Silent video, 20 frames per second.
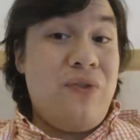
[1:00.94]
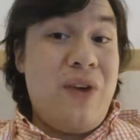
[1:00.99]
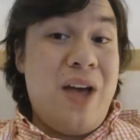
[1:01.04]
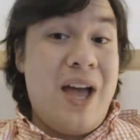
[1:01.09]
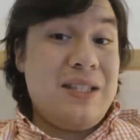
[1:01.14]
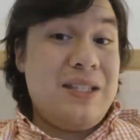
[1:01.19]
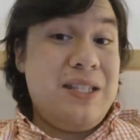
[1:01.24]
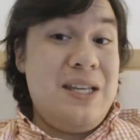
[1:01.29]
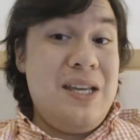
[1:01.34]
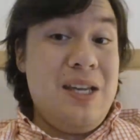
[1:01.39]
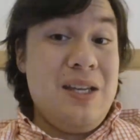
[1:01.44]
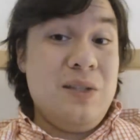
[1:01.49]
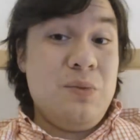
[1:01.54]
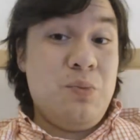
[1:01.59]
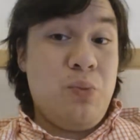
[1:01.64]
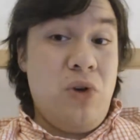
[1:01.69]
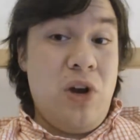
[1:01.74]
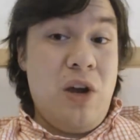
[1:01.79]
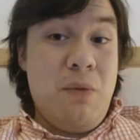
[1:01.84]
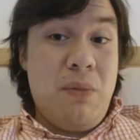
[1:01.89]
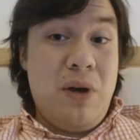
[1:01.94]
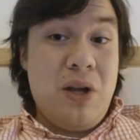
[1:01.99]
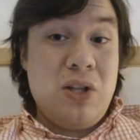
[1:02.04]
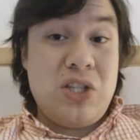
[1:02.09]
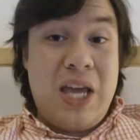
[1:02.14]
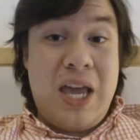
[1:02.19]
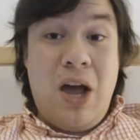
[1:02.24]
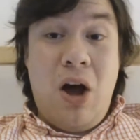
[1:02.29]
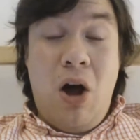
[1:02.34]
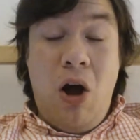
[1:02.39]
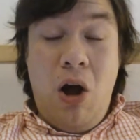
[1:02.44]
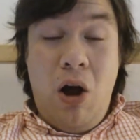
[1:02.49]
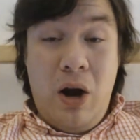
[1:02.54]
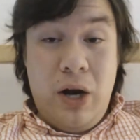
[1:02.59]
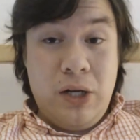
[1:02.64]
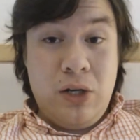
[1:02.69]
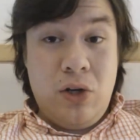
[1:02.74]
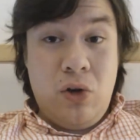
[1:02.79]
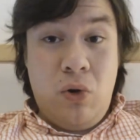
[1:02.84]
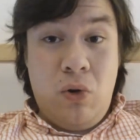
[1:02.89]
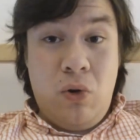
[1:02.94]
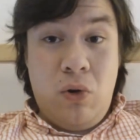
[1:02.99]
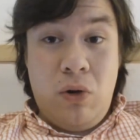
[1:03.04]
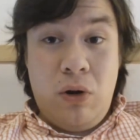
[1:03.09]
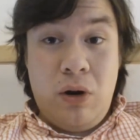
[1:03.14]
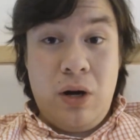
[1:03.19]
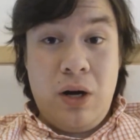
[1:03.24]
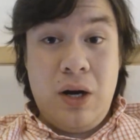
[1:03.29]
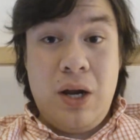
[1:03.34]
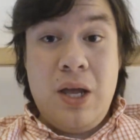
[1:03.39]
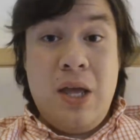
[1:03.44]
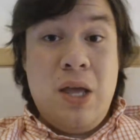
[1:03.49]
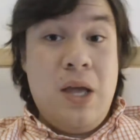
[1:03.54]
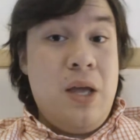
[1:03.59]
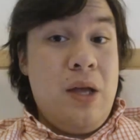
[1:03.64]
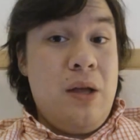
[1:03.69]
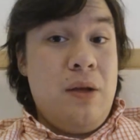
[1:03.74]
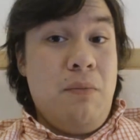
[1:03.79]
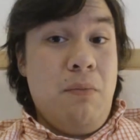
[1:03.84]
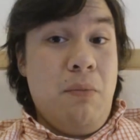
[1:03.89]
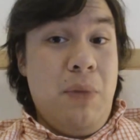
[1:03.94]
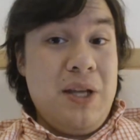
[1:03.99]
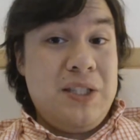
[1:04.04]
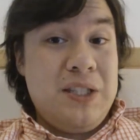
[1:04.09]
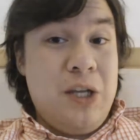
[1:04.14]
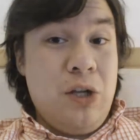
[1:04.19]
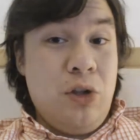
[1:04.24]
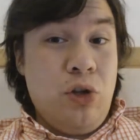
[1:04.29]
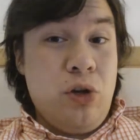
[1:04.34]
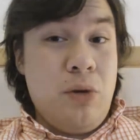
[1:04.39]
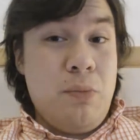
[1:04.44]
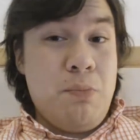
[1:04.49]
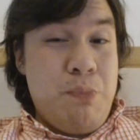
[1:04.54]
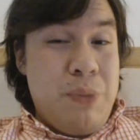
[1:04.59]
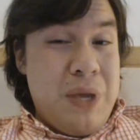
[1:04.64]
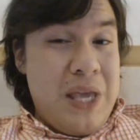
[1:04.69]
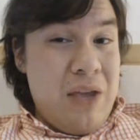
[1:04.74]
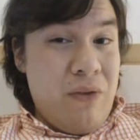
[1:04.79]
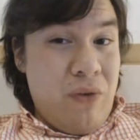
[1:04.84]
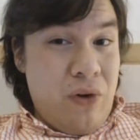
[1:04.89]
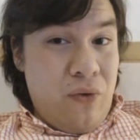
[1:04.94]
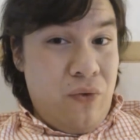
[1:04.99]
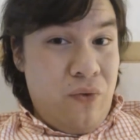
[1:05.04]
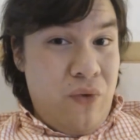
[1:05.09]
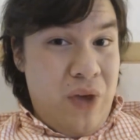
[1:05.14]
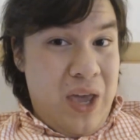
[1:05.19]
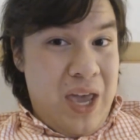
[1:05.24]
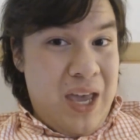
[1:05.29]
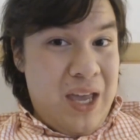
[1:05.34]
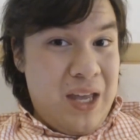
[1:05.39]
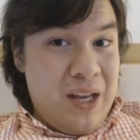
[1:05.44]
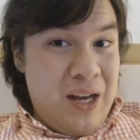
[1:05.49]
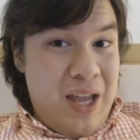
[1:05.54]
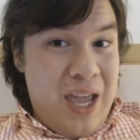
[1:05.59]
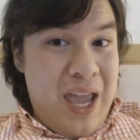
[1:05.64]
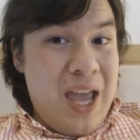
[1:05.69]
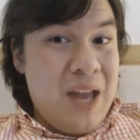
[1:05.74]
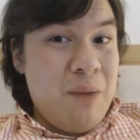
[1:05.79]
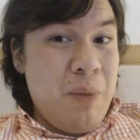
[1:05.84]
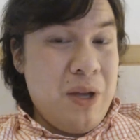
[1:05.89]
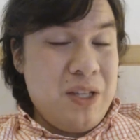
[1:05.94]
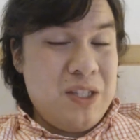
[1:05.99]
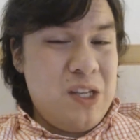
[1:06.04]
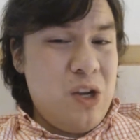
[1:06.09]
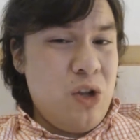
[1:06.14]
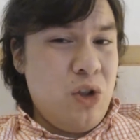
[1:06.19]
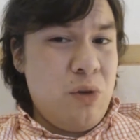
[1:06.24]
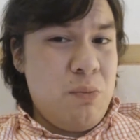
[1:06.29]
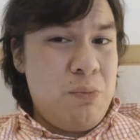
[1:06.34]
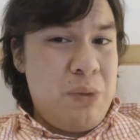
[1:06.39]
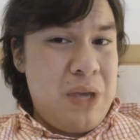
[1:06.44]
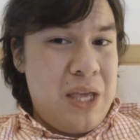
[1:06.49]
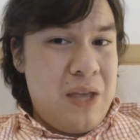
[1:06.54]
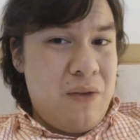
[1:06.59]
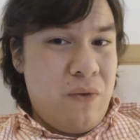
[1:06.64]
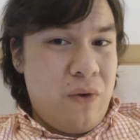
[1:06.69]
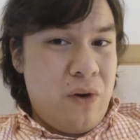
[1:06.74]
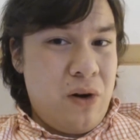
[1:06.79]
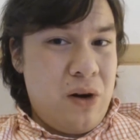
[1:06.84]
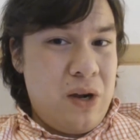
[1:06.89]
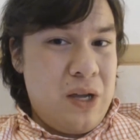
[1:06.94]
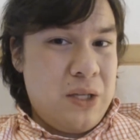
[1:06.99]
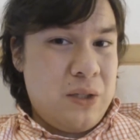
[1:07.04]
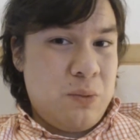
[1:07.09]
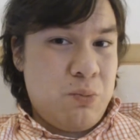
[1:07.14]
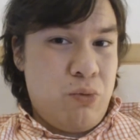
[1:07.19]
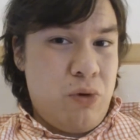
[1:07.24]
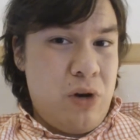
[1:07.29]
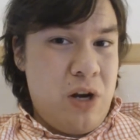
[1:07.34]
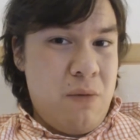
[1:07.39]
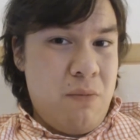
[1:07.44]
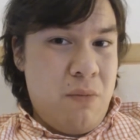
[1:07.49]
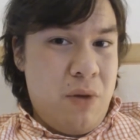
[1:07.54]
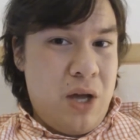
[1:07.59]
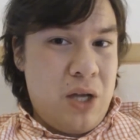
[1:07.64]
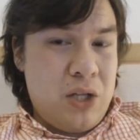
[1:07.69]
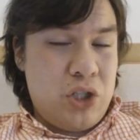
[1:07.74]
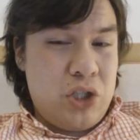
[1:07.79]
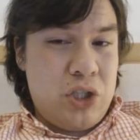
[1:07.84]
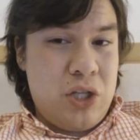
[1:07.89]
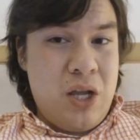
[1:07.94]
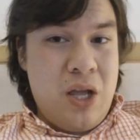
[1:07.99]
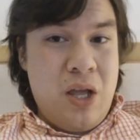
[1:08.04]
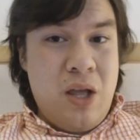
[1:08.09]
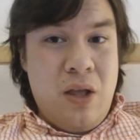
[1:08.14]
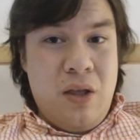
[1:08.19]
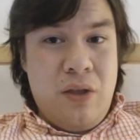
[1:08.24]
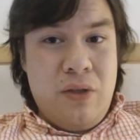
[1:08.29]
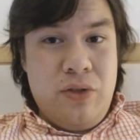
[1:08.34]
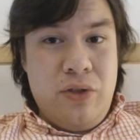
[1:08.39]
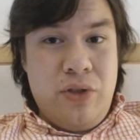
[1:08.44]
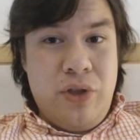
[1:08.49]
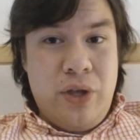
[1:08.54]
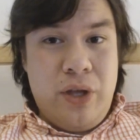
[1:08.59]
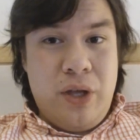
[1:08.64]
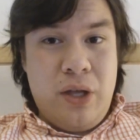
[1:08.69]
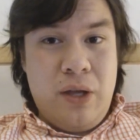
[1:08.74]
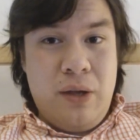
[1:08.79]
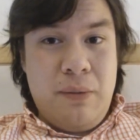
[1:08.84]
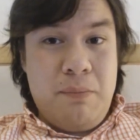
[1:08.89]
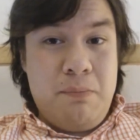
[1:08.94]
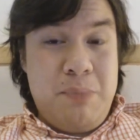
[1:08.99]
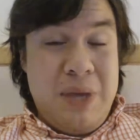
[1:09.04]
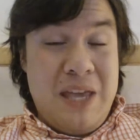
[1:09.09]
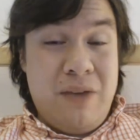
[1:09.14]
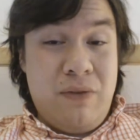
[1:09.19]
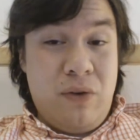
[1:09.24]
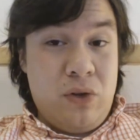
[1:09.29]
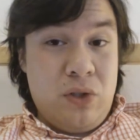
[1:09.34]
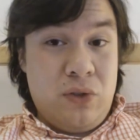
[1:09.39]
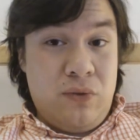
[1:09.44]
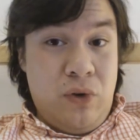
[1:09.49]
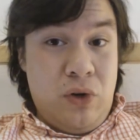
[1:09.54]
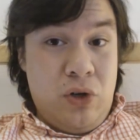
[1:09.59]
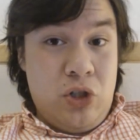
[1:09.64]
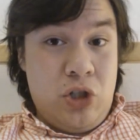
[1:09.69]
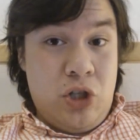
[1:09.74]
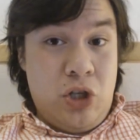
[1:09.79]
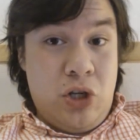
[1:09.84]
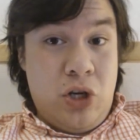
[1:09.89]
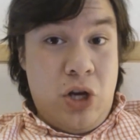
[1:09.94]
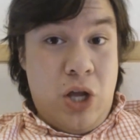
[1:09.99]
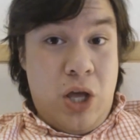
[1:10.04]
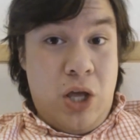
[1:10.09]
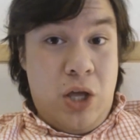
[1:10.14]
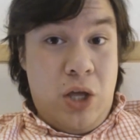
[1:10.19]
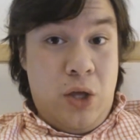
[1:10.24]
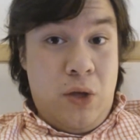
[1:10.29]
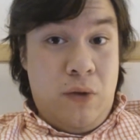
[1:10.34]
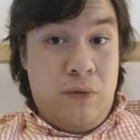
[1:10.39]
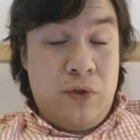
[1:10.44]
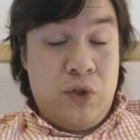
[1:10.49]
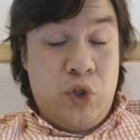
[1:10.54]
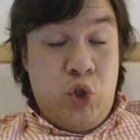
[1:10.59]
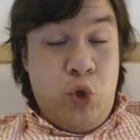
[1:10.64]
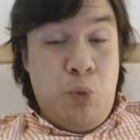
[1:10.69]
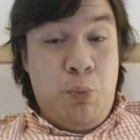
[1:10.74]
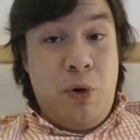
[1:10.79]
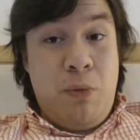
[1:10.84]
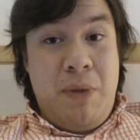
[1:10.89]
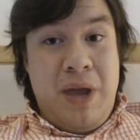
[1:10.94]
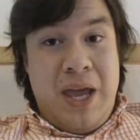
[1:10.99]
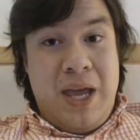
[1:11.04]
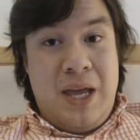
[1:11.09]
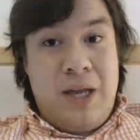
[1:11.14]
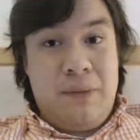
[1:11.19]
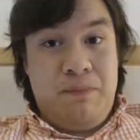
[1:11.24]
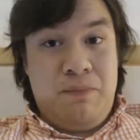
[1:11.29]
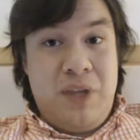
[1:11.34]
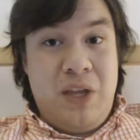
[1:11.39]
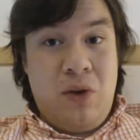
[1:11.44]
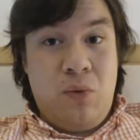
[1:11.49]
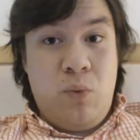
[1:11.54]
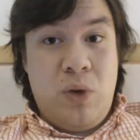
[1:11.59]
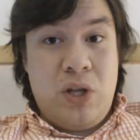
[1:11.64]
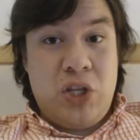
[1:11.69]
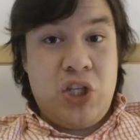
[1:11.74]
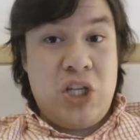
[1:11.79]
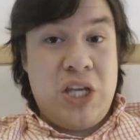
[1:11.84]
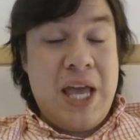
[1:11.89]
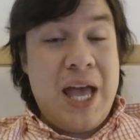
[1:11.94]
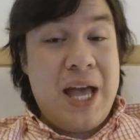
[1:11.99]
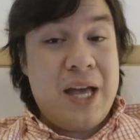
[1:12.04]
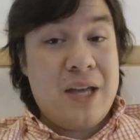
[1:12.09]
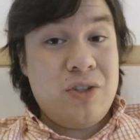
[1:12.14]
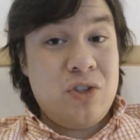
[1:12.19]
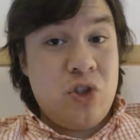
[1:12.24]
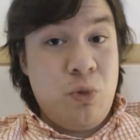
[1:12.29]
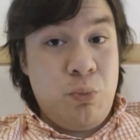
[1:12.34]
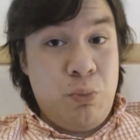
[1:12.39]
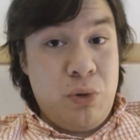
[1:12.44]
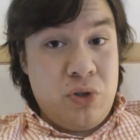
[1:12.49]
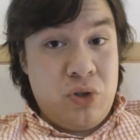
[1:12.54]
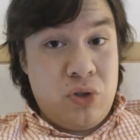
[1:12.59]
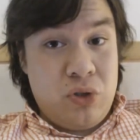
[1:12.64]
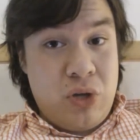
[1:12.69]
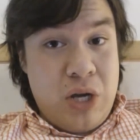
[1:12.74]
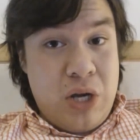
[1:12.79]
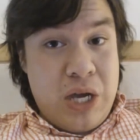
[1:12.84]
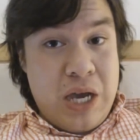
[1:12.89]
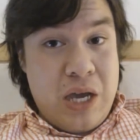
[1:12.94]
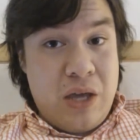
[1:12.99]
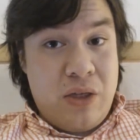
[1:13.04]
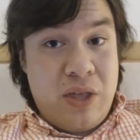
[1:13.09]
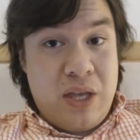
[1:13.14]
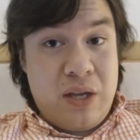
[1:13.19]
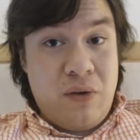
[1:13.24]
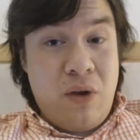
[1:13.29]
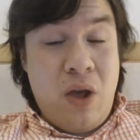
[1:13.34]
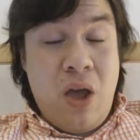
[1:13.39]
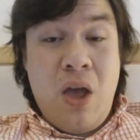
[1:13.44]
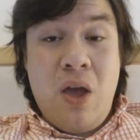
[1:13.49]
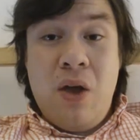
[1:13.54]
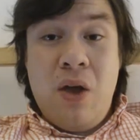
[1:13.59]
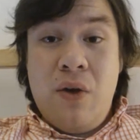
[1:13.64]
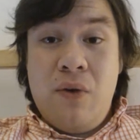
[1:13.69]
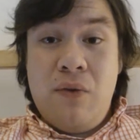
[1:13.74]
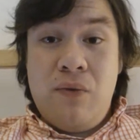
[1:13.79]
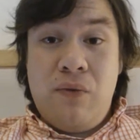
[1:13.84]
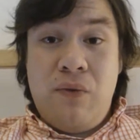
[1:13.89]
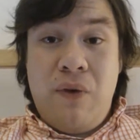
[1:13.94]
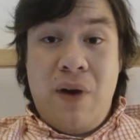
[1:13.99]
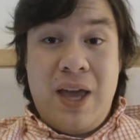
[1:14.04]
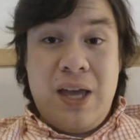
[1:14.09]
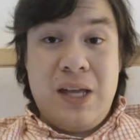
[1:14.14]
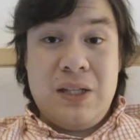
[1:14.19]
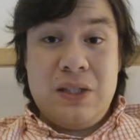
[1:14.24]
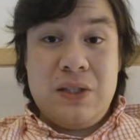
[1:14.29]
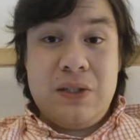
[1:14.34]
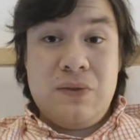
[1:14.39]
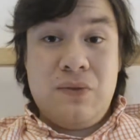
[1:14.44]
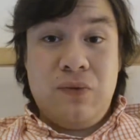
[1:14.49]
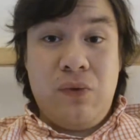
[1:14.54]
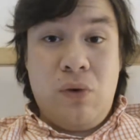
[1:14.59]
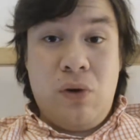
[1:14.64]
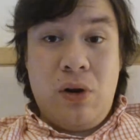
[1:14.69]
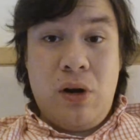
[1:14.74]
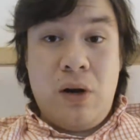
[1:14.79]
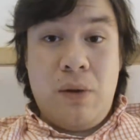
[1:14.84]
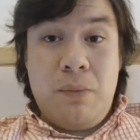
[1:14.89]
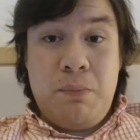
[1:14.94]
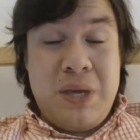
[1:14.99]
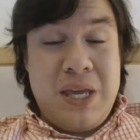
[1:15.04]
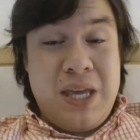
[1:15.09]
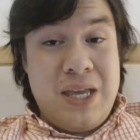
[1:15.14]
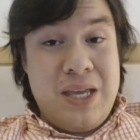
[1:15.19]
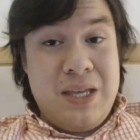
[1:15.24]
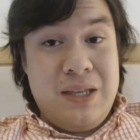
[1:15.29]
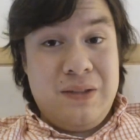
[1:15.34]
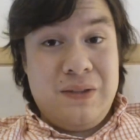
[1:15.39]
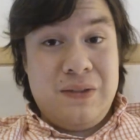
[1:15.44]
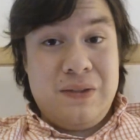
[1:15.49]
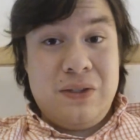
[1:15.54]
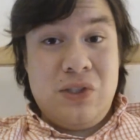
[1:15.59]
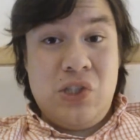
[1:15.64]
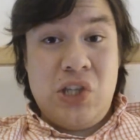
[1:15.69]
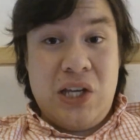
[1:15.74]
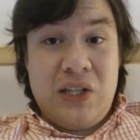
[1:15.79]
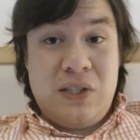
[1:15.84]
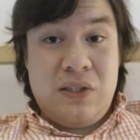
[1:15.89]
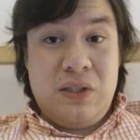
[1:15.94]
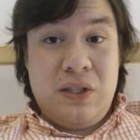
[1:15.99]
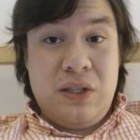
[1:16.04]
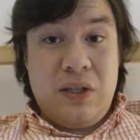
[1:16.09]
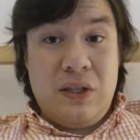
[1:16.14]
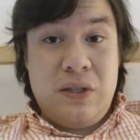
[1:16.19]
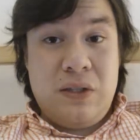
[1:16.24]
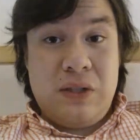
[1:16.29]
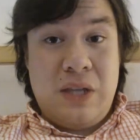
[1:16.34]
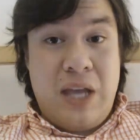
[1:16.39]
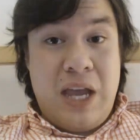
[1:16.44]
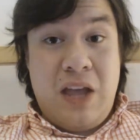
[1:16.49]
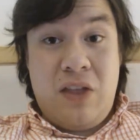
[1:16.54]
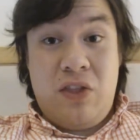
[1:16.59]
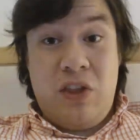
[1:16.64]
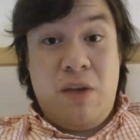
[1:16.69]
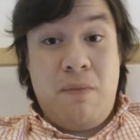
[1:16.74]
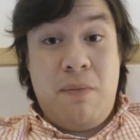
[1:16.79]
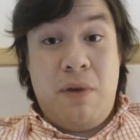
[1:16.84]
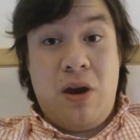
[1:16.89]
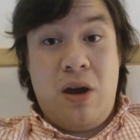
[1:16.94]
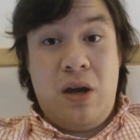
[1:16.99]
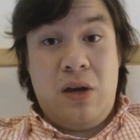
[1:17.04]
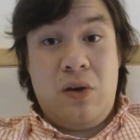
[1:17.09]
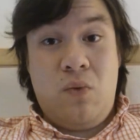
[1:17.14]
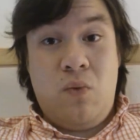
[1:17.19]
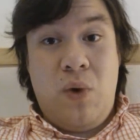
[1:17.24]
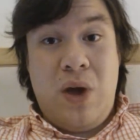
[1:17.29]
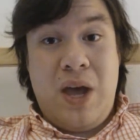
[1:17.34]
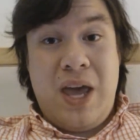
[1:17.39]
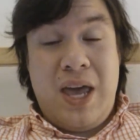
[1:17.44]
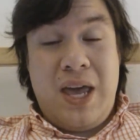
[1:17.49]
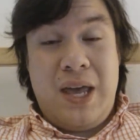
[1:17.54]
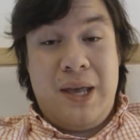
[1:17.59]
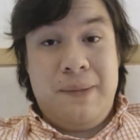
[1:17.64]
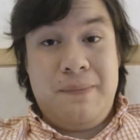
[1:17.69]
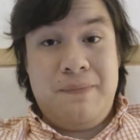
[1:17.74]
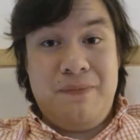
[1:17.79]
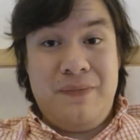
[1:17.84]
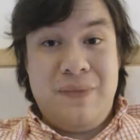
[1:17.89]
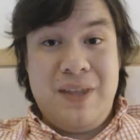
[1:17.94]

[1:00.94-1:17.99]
fact, he is pretty much a hardcore Muscular Beaver fan, and Muscular Beaver is pretty much the Beaver's version of Superman, in which he has super strength and fights for peace, justice, and the American way.